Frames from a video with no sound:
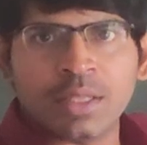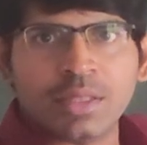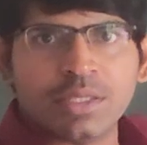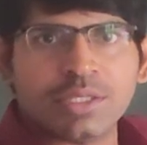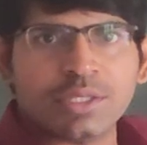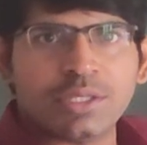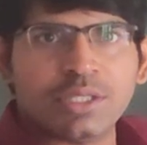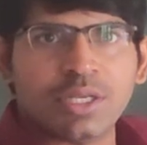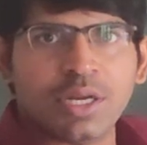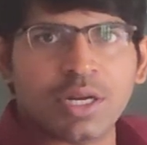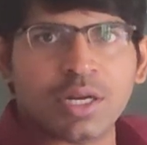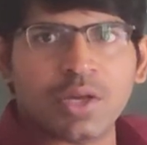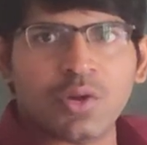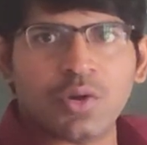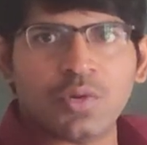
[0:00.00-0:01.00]
This is
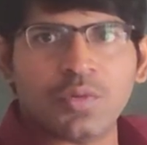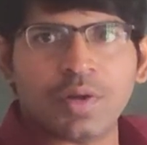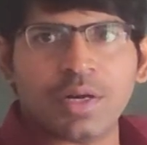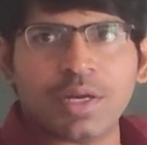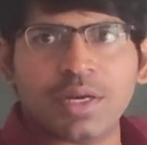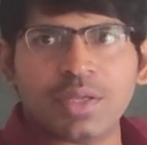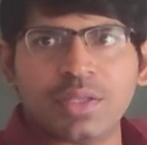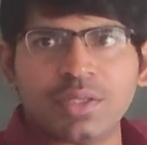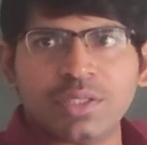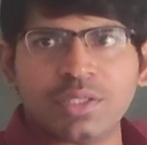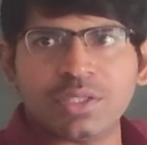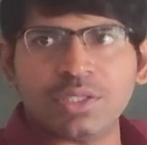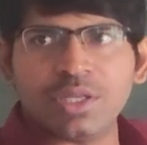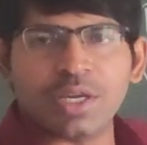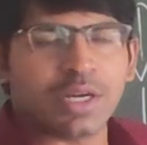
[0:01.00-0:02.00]
Zener diode 1 and this
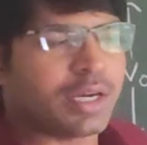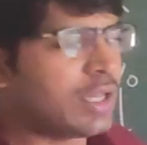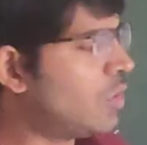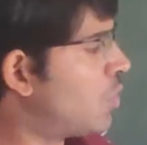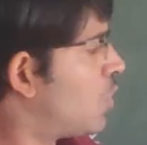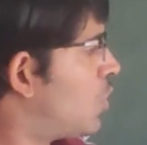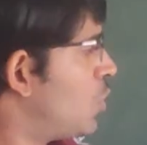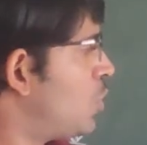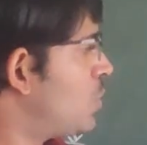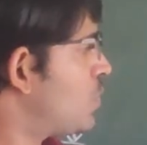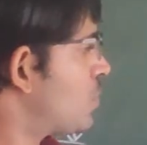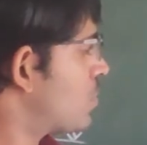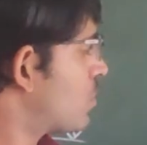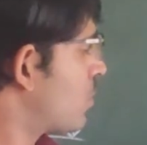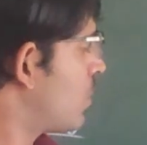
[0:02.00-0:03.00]
is Zener diode
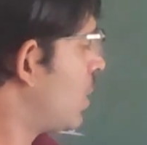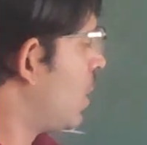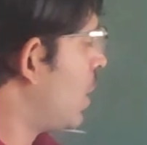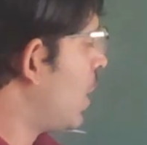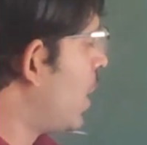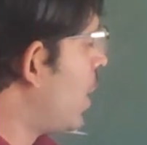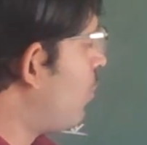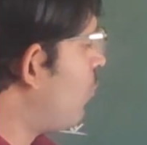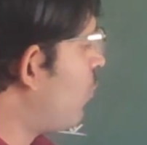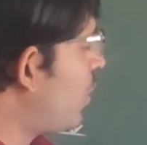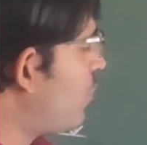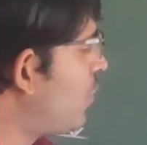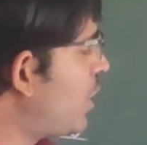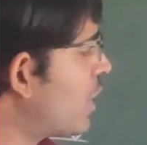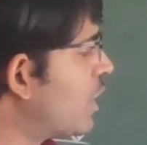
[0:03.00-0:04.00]
2.
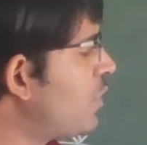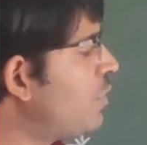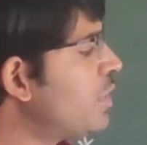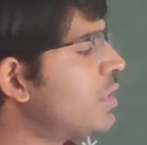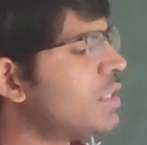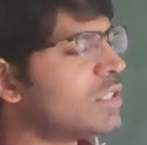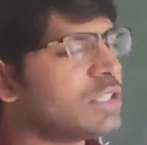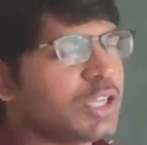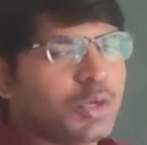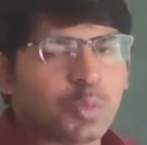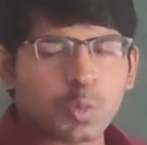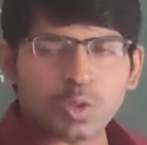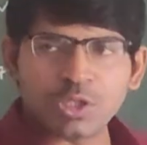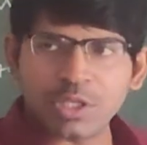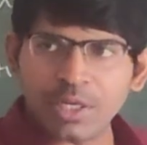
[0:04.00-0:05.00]
When we are giving this
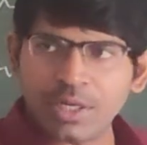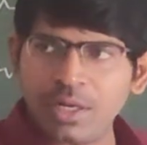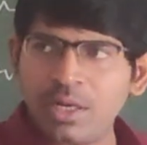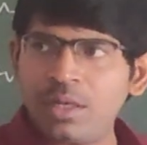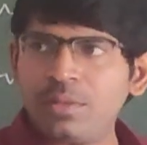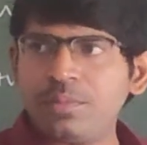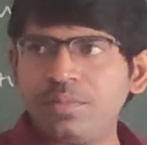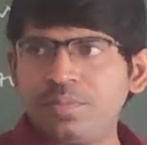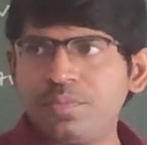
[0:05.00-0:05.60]
input signal,